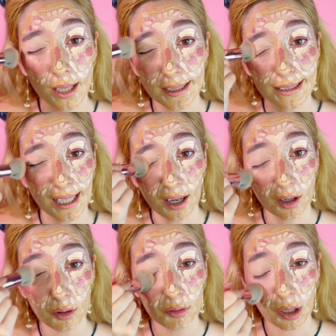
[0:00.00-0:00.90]

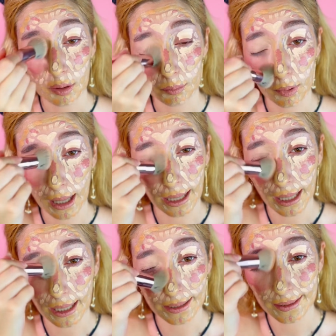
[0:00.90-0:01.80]
Now we're
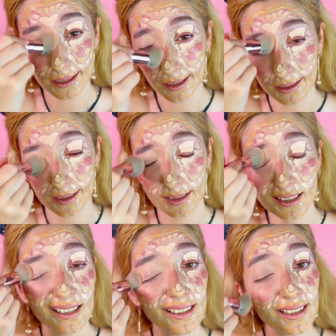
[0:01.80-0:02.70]
blending
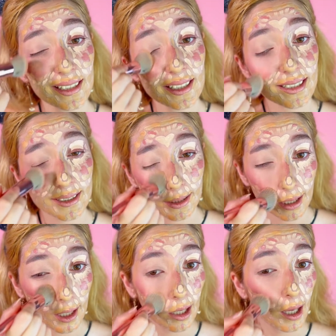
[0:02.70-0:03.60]
this.
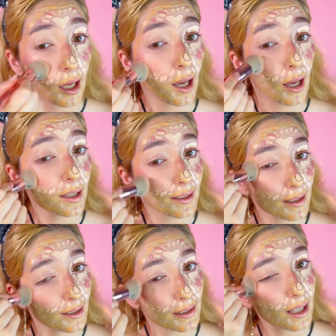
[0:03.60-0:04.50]

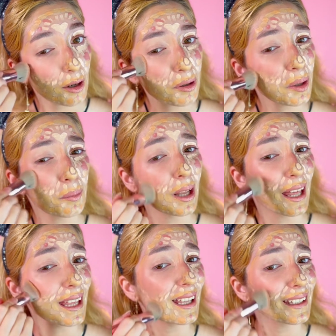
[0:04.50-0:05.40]
Now we're
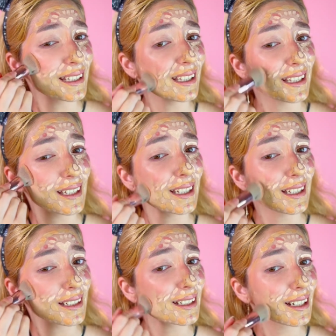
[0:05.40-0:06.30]

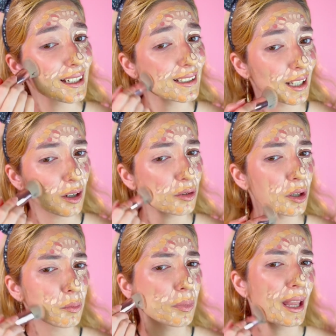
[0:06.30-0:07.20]
blending. Now we're
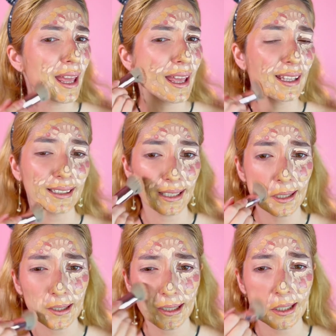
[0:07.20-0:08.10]

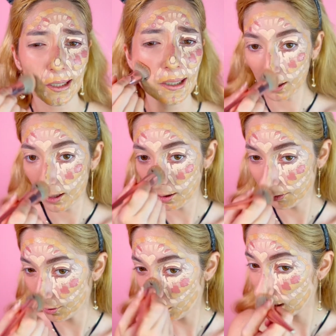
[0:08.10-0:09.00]
blending. If
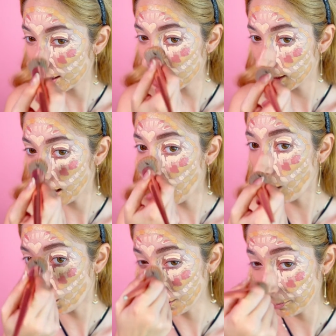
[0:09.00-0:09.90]
you wanna see
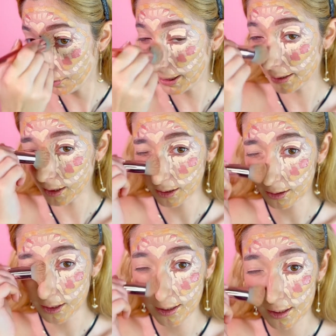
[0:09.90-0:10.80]
how I'm making
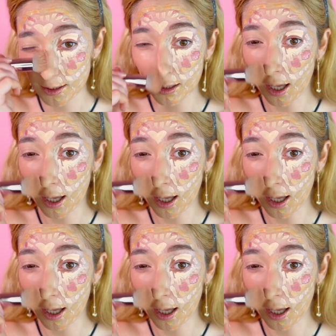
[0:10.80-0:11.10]
this